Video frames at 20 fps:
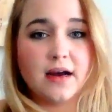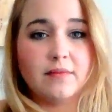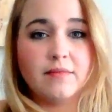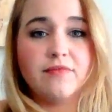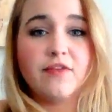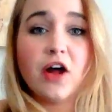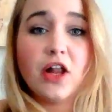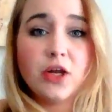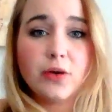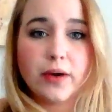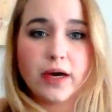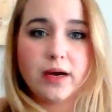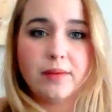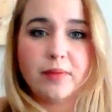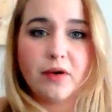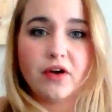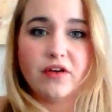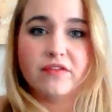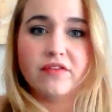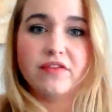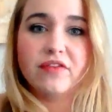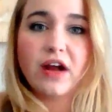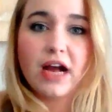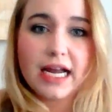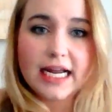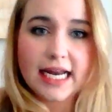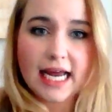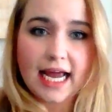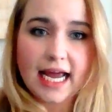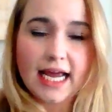follow-up on
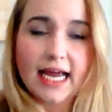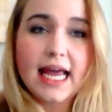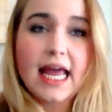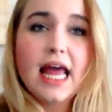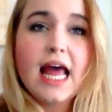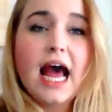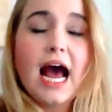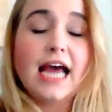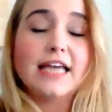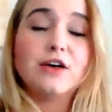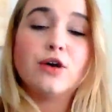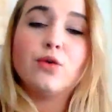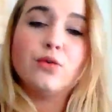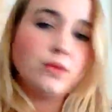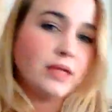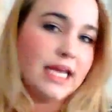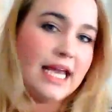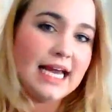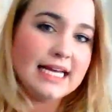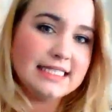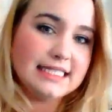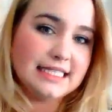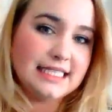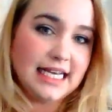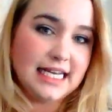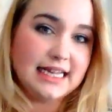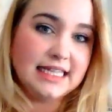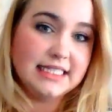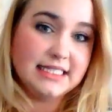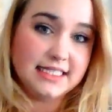Friday, I only had to
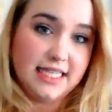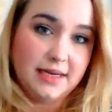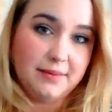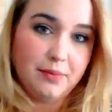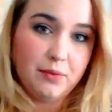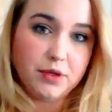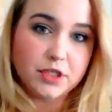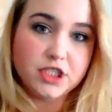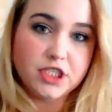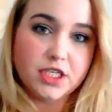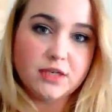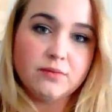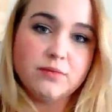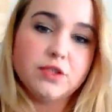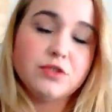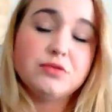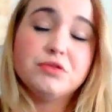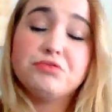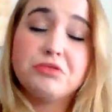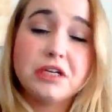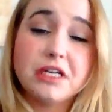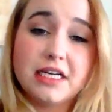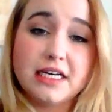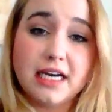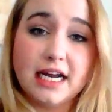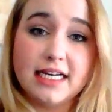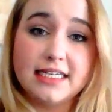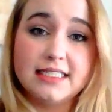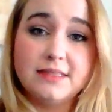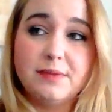take the state portion, which was really
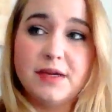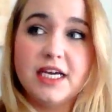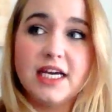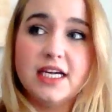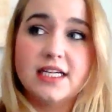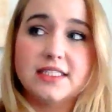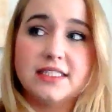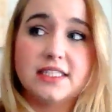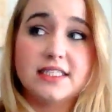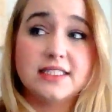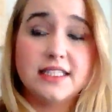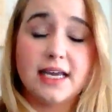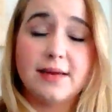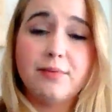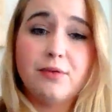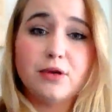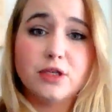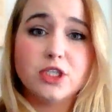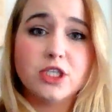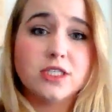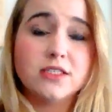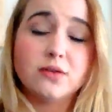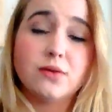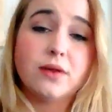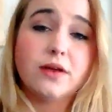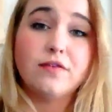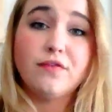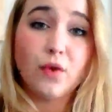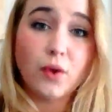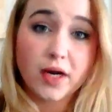nice because the state portion is only
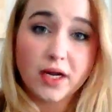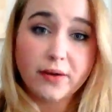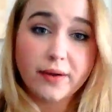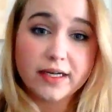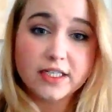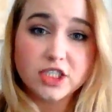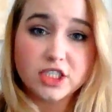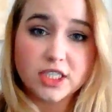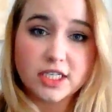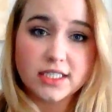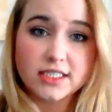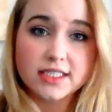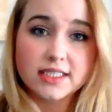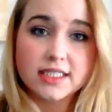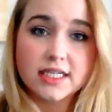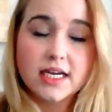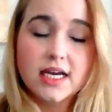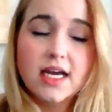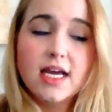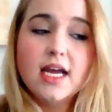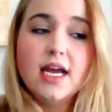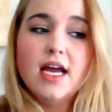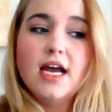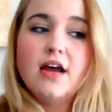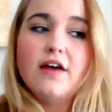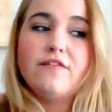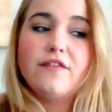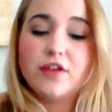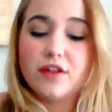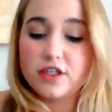40 questions.
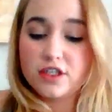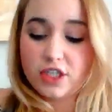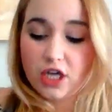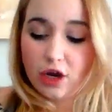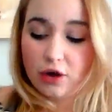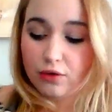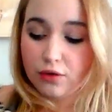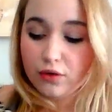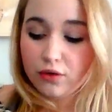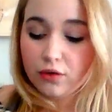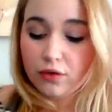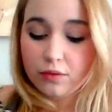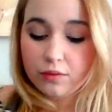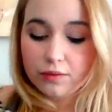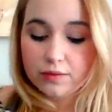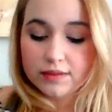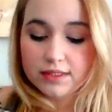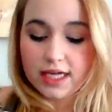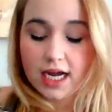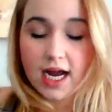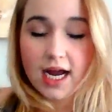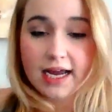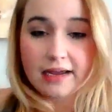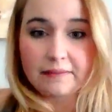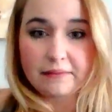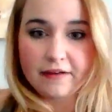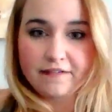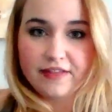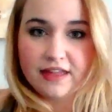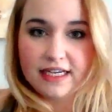For the total time
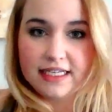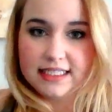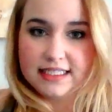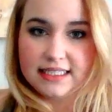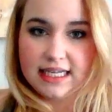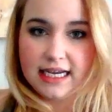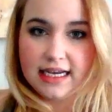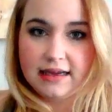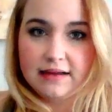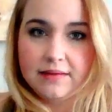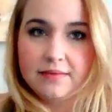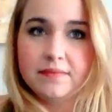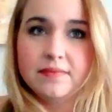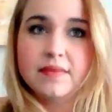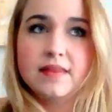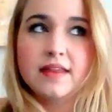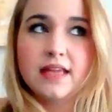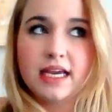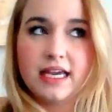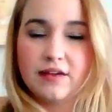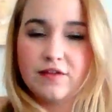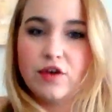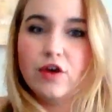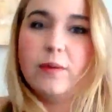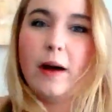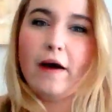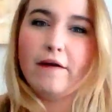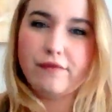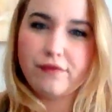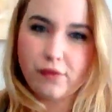of the exam, they give you
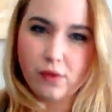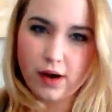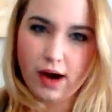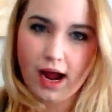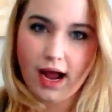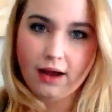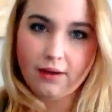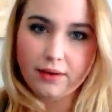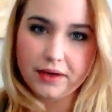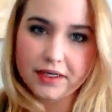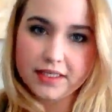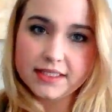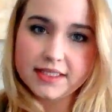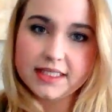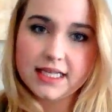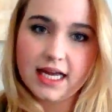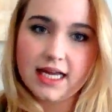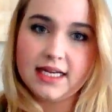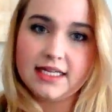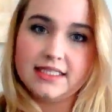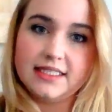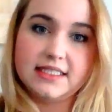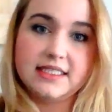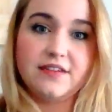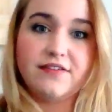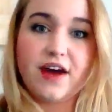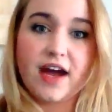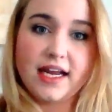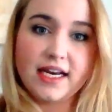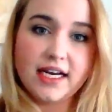about 4 hours and it's
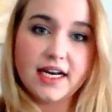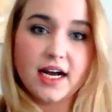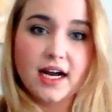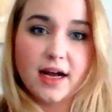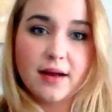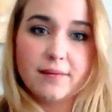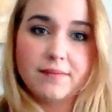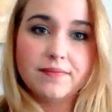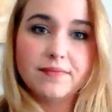divided up.